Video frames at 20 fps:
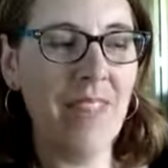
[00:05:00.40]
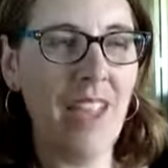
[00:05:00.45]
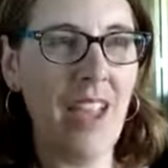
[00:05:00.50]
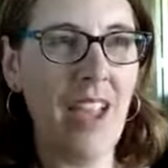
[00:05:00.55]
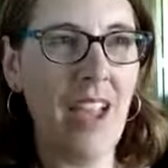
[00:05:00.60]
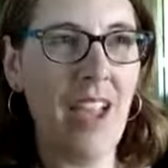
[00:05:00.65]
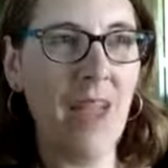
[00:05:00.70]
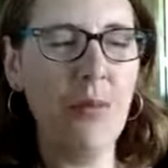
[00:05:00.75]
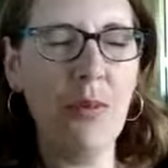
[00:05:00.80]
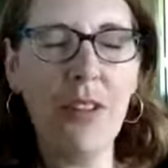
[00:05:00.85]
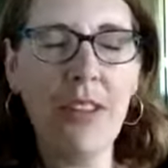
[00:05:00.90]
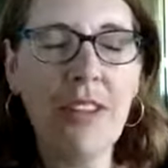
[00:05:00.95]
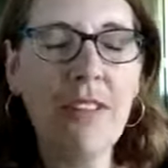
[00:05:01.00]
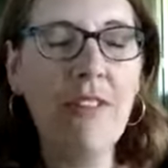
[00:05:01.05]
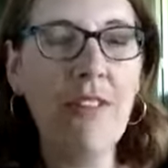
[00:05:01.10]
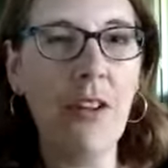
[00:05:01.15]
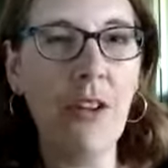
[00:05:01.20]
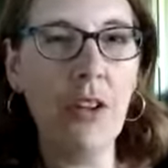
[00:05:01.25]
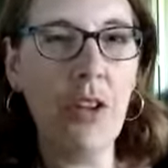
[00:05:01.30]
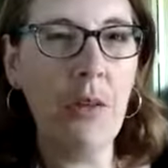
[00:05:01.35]
I really
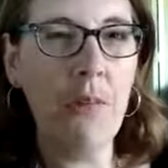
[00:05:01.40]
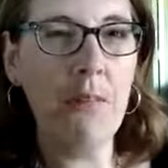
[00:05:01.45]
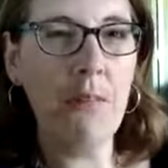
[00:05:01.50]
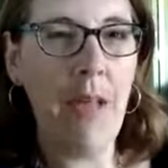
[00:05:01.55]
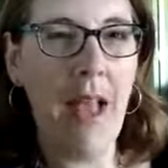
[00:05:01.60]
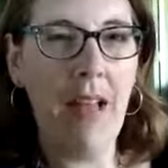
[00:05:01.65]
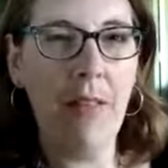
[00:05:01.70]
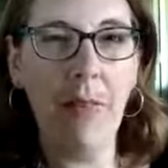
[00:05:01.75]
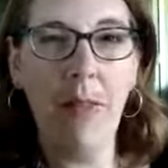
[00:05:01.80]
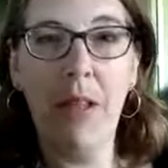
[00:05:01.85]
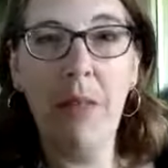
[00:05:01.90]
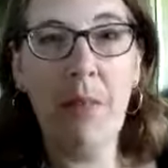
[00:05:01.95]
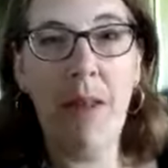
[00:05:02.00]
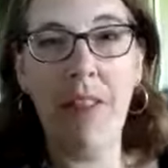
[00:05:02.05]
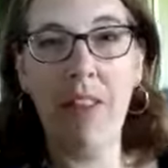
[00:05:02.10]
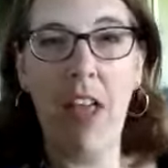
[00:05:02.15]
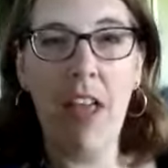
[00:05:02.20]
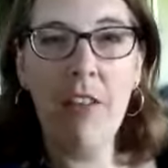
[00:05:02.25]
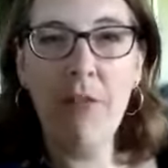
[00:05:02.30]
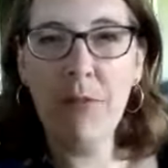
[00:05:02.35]
felt like my
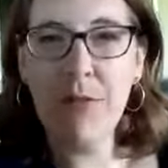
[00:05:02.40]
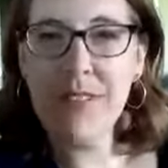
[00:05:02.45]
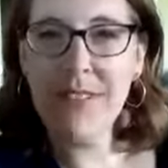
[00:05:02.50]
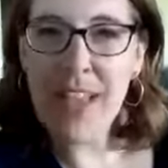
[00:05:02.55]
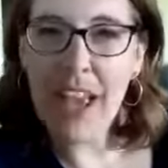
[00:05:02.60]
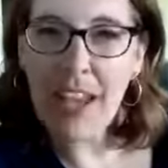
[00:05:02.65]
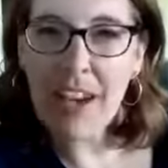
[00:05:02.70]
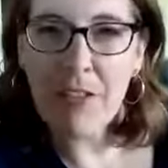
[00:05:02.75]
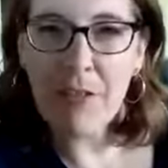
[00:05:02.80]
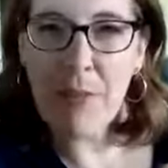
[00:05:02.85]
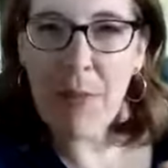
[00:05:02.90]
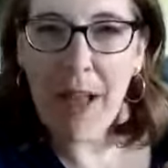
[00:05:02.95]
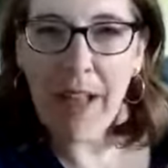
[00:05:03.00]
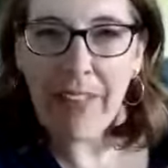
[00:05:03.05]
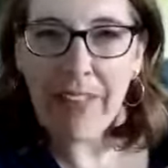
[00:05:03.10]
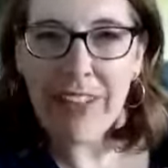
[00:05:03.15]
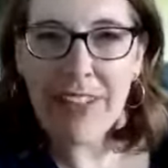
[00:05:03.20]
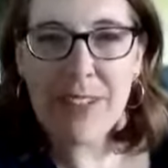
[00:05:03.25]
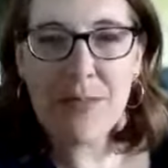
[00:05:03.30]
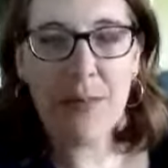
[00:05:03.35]
life was out of
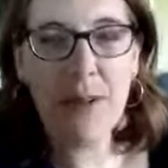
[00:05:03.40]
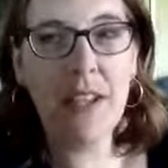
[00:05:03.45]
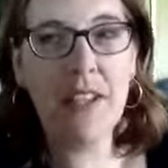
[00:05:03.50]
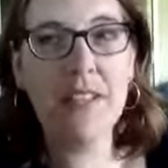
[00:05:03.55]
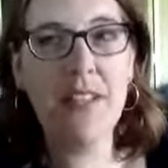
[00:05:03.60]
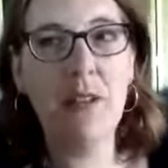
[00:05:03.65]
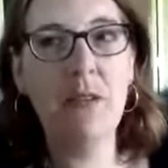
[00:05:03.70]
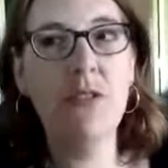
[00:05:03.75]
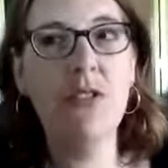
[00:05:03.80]
balance because I was